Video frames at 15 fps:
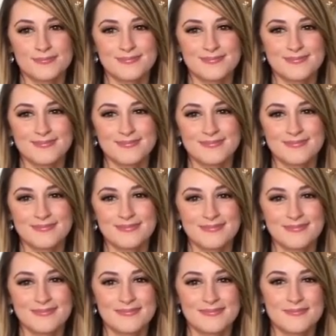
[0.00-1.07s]

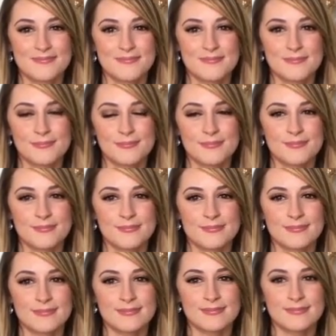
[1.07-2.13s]

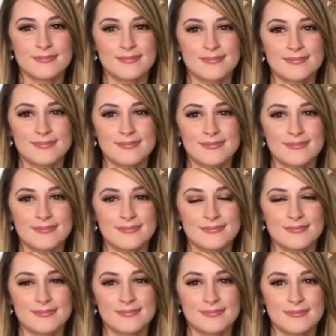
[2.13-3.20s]

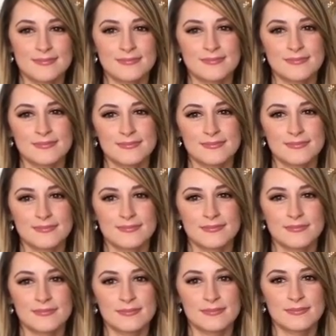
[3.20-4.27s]

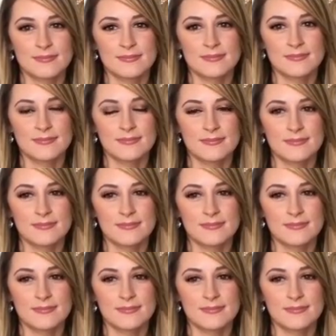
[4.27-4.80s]
(not speaking)